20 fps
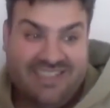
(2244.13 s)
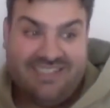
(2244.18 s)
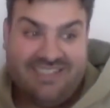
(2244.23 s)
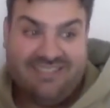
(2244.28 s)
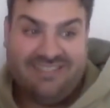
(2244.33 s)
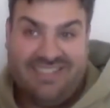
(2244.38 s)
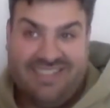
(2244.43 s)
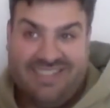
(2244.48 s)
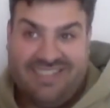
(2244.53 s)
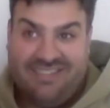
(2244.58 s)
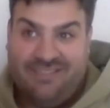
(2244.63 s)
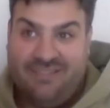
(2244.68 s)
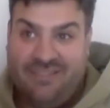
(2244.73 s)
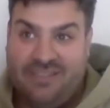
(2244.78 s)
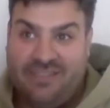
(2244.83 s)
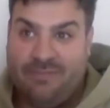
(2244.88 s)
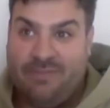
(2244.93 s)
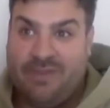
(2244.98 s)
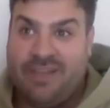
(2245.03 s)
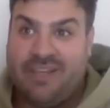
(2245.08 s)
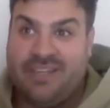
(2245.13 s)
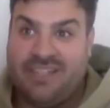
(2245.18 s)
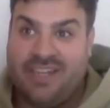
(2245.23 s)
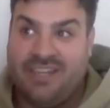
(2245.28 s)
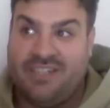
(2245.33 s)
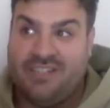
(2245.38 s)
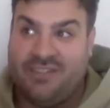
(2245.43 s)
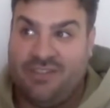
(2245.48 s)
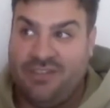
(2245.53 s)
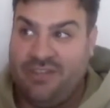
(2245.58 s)
do I talk to, because
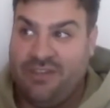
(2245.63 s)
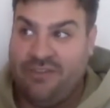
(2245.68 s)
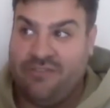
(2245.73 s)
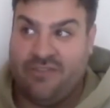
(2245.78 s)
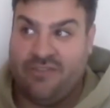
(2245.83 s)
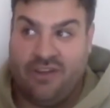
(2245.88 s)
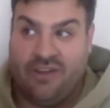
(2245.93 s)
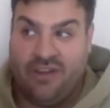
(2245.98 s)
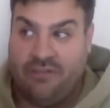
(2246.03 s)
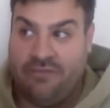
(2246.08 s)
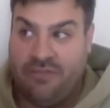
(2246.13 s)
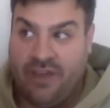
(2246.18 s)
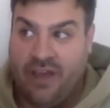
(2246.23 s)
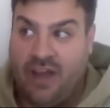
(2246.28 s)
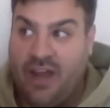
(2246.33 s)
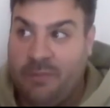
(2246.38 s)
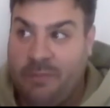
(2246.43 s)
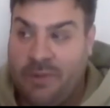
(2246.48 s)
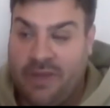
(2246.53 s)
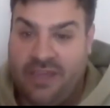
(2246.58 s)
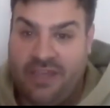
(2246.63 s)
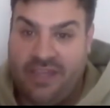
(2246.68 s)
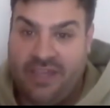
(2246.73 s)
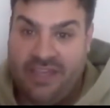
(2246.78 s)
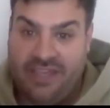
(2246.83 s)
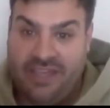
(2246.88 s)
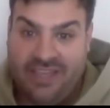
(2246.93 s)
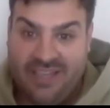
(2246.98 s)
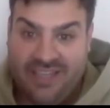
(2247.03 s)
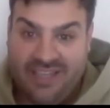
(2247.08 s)
I saw you've got a
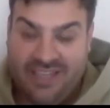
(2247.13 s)
VIP